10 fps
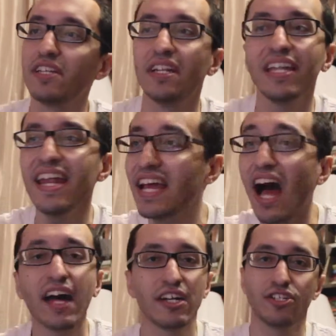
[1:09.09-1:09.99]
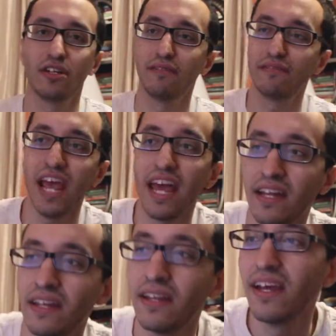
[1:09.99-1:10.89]
and Lady Gaga should have
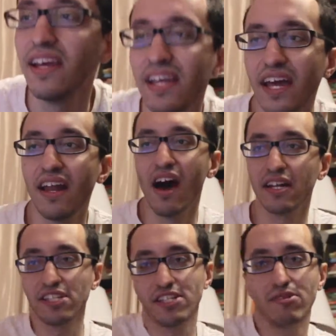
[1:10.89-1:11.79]
taken it, honestly.